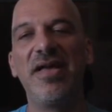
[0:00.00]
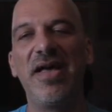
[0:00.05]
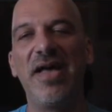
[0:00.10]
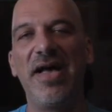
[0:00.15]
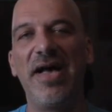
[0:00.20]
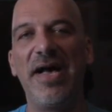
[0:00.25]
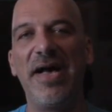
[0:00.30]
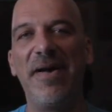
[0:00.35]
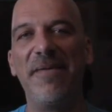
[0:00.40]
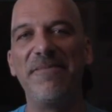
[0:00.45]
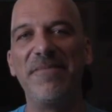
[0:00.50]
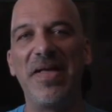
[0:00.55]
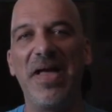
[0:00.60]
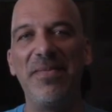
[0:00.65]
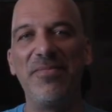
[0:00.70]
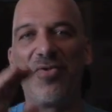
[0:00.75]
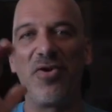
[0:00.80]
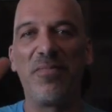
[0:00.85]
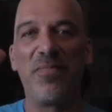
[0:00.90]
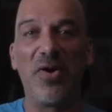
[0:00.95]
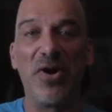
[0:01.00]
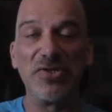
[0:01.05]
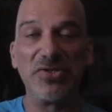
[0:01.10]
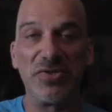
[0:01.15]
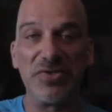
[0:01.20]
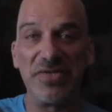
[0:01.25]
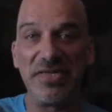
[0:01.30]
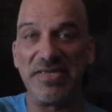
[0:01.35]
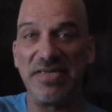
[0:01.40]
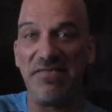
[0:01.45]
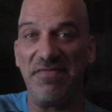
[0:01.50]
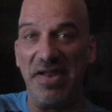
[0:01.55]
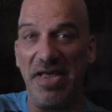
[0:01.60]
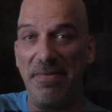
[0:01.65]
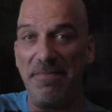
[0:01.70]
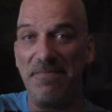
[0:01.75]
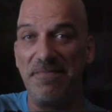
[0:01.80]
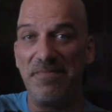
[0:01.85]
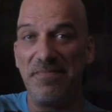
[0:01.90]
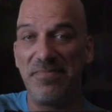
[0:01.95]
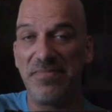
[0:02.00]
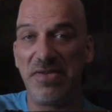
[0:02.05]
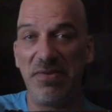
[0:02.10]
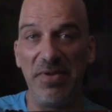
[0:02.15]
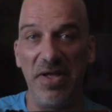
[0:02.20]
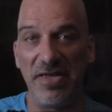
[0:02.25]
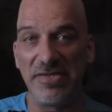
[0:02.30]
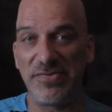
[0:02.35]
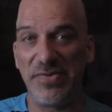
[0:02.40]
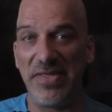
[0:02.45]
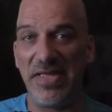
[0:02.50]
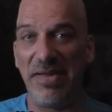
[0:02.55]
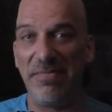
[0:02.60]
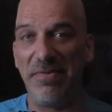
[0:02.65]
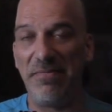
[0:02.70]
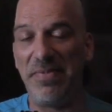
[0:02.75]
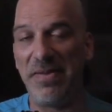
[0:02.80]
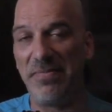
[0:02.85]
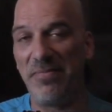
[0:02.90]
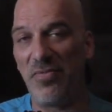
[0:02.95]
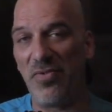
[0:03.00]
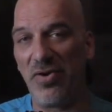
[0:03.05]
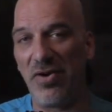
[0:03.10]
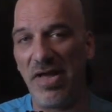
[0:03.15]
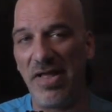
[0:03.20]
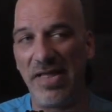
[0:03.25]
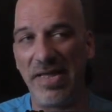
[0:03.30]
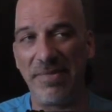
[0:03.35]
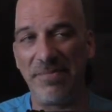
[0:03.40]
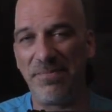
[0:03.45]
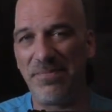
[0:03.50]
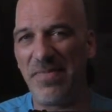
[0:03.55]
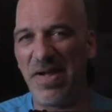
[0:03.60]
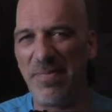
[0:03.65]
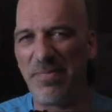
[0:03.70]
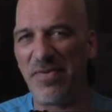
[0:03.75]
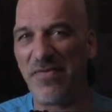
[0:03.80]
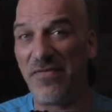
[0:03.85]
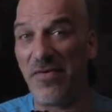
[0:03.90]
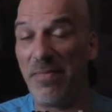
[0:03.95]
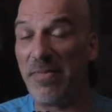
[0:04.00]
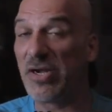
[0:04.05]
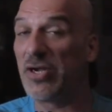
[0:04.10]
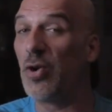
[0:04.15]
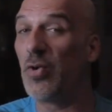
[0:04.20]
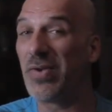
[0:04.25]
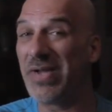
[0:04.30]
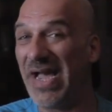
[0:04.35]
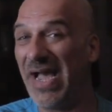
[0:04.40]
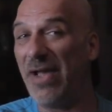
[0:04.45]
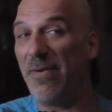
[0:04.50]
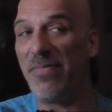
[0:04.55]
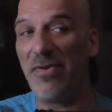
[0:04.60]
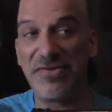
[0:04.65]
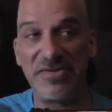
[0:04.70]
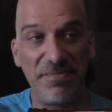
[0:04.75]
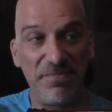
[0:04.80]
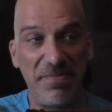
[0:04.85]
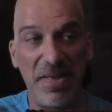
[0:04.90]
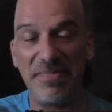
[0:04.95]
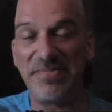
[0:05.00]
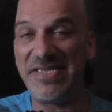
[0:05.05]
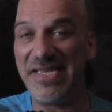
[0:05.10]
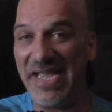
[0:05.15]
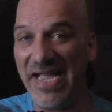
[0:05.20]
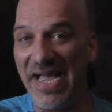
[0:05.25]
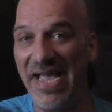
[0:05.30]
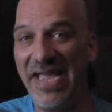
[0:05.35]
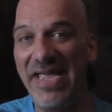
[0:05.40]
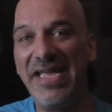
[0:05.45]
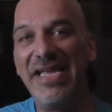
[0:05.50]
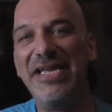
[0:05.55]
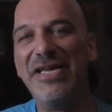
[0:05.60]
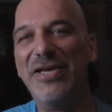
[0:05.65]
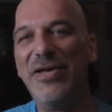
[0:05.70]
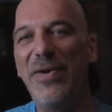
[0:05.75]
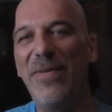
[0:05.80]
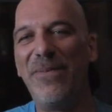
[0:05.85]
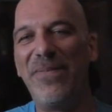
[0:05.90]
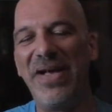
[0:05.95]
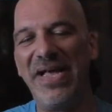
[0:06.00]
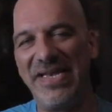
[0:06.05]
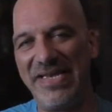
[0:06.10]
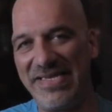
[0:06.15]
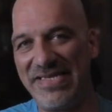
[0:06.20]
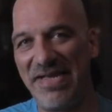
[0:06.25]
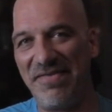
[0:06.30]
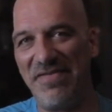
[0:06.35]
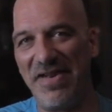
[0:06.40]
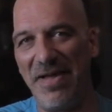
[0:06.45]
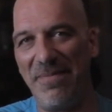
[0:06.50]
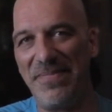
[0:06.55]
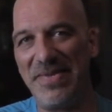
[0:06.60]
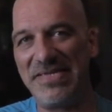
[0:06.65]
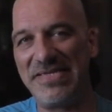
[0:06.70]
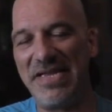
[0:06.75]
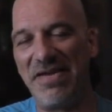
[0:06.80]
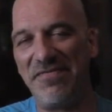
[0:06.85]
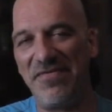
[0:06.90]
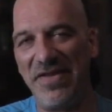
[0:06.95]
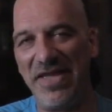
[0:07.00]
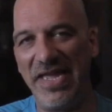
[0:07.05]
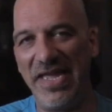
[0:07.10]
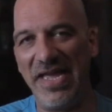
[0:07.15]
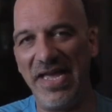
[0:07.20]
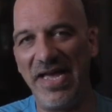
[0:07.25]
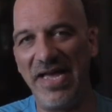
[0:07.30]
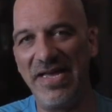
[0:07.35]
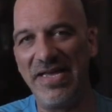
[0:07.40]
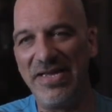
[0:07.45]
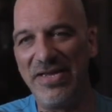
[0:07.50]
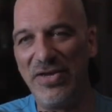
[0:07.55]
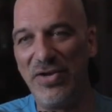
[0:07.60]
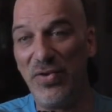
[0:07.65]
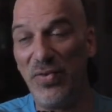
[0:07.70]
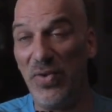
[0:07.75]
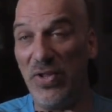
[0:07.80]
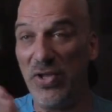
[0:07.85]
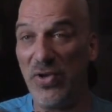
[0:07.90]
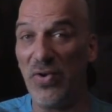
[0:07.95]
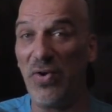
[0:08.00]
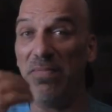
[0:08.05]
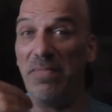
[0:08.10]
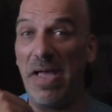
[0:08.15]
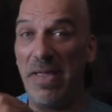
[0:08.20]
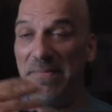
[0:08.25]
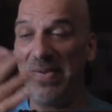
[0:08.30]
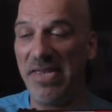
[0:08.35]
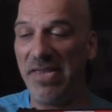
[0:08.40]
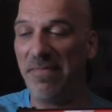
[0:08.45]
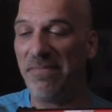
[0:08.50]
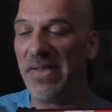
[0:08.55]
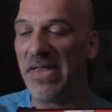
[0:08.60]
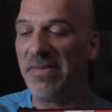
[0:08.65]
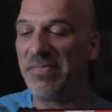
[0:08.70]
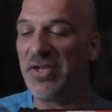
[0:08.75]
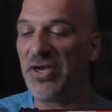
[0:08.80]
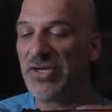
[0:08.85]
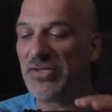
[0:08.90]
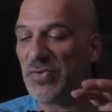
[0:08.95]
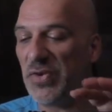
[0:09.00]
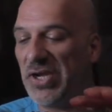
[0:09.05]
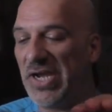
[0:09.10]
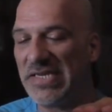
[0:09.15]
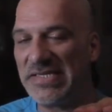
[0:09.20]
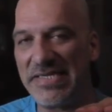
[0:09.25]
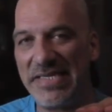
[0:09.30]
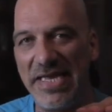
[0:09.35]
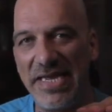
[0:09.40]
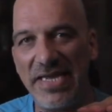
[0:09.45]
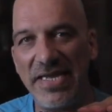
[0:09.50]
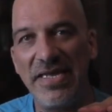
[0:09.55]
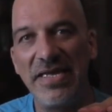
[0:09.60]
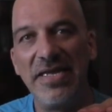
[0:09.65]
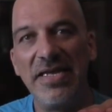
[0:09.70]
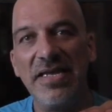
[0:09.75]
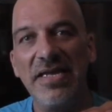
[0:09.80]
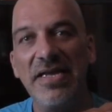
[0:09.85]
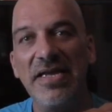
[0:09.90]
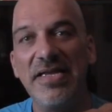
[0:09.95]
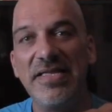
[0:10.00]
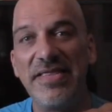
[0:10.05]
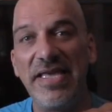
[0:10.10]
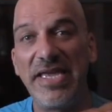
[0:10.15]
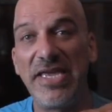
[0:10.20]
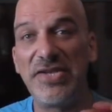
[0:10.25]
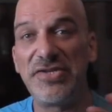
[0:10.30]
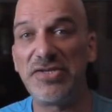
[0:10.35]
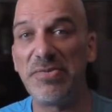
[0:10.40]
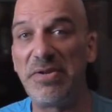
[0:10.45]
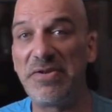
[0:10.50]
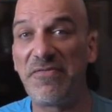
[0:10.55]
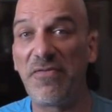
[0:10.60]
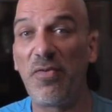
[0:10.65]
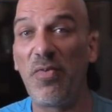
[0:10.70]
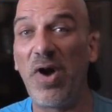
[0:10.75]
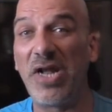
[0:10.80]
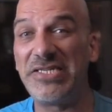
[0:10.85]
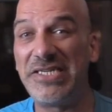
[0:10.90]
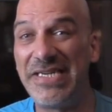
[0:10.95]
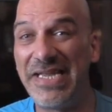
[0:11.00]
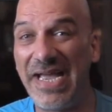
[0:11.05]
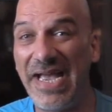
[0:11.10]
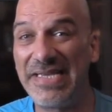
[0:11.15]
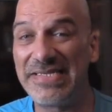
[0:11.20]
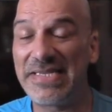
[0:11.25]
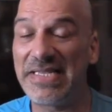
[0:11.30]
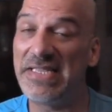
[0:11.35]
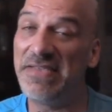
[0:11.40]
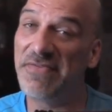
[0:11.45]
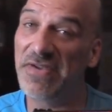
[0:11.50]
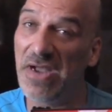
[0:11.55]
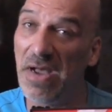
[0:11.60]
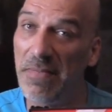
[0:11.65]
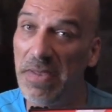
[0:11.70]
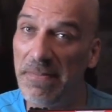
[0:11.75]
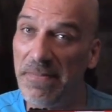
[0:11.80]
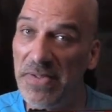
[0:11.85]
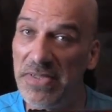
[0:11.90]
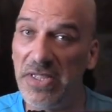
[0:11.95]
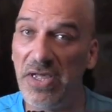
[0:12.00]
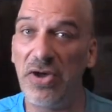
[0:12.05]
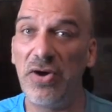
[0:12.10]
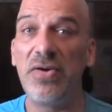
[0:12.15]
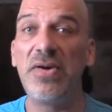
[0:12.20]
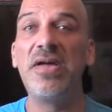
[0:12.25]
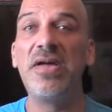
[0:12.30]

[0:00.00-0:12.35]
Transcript: I'm more partial to 7up, to be honest with you. I'm a big more, I prefer, I'm a Coke guy opposed to Pepsi guy, but 7up is definitely really cool in my opinion. But I'm curious what you guys think. Thank you so much for watching, guys. Leave a comment below.